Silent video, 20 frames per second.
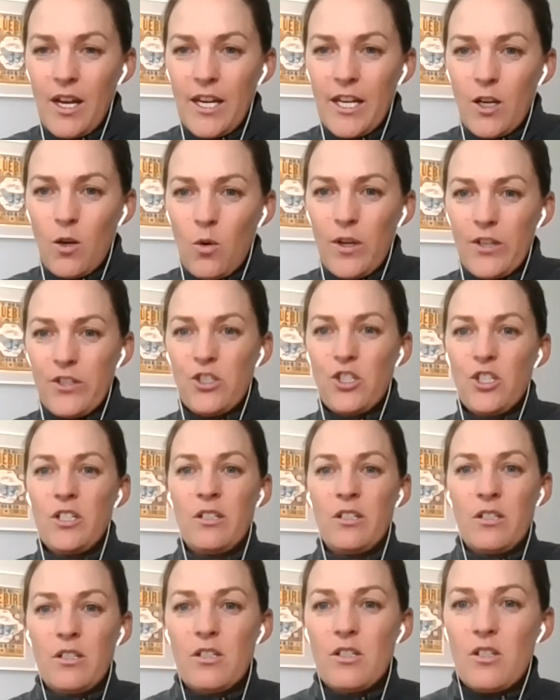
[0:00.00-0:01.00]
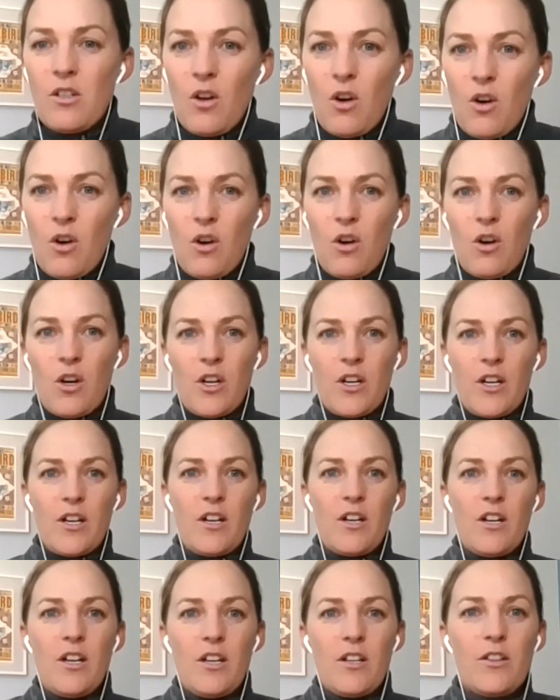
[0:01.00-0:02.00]
questions
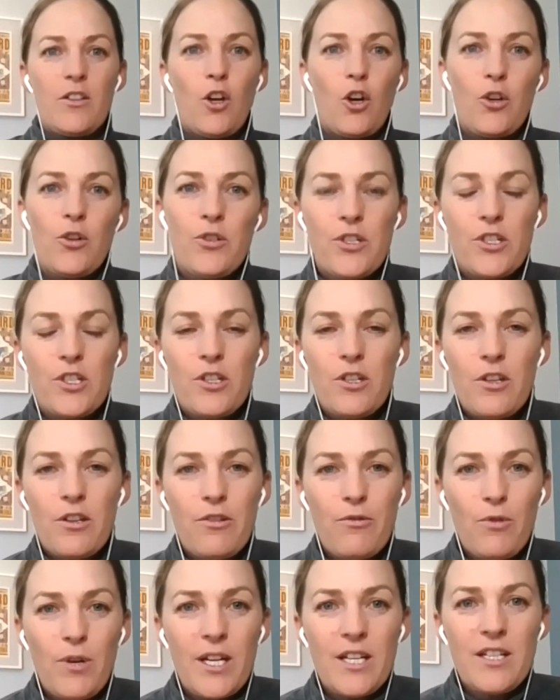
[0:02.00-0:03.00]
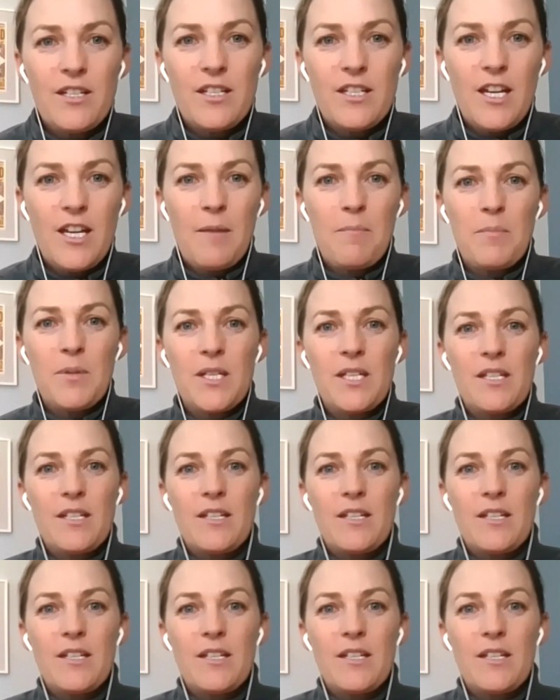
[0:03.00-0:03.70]
on those 3 steps.